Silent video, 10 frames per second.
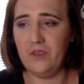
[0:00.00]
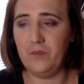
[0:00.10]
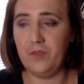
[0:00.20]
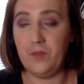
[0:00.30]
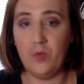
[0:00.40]

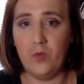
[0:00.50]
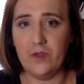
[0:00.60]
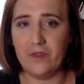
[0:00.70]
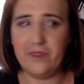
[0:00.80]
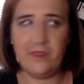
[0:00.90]
people
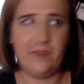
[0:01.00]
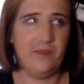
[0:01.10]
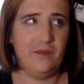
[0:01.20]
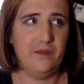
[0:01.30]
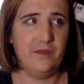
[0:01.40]
with
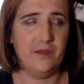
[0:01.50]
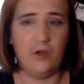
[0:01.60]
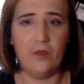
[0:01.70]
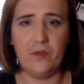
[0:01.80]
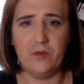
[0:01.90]

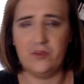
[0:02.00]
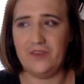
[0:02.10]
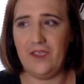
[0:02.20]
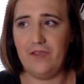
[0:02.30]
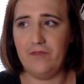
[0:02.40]
that just
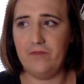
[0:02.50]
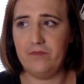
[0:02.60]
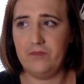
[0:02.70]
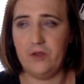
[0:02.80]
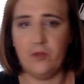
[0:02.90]
have
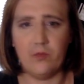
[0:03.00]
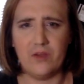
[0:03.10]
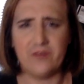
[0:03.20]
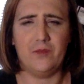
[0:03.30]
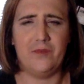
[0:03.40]

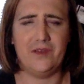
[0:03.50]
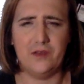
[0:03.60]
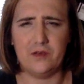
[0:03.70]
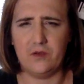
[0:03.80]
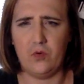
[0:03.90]
breast
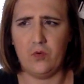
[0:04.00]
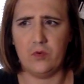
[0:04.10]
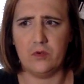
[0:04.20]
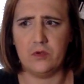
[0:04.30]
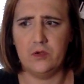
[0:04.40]
augmentation?
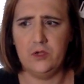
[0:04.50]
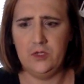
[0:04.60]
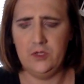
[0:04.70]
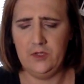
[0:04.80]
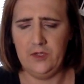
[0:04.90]
Or
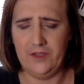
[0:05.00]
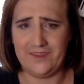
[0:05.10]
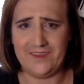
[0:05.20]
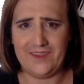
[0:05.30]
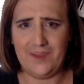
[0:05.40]
it's
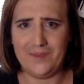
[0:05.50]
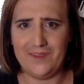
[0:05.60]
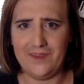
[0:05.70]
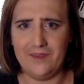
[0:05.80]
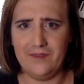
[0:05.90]
the same
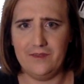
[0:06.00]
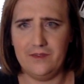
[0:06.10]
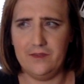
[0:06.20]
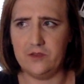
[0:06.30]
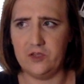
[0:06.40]
thing.
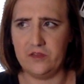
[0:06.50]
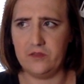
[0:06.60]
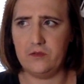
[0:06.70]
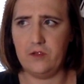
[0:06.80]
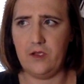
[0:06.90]
It's
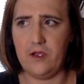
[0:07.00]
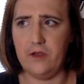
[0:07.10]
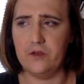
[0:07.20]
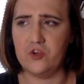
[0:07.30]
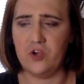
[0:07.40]
just
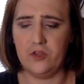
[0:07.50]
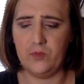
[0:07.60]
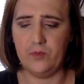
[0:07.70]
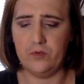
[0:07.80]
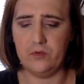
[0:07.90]
on trans
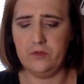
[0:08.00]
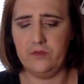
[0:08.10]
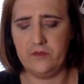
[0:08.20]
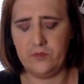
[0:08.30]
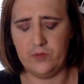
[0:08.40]
people and
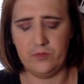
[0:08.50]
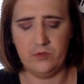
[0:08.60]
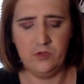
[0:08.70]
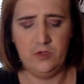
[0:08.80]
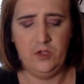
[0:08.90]
cis people.
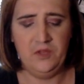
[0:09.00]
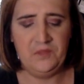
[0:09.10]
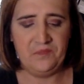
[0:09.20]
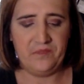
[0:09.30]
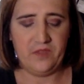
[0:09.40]

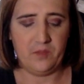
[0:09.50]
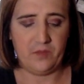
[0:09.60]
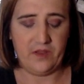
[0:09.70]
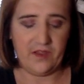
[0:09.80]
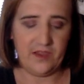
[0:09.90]

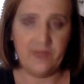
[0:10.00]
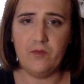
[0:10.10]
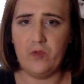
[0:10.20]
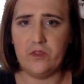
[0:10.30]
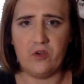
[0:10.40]
But even
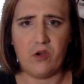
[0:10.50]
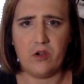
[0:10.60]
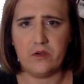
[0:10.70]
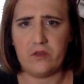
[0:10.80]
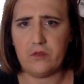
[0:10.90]
with
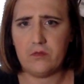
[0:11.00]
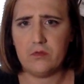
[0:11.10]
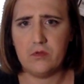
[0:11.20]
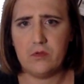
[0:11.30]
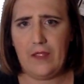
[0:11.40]
drugs,
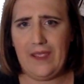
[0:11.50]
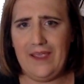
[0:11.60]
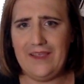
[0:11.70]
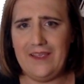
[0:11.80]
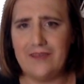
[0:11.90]

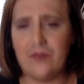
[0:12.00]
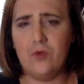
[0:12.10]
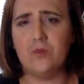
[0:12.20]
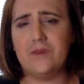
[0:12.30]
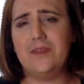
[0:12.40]
I
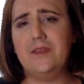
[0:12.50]
don't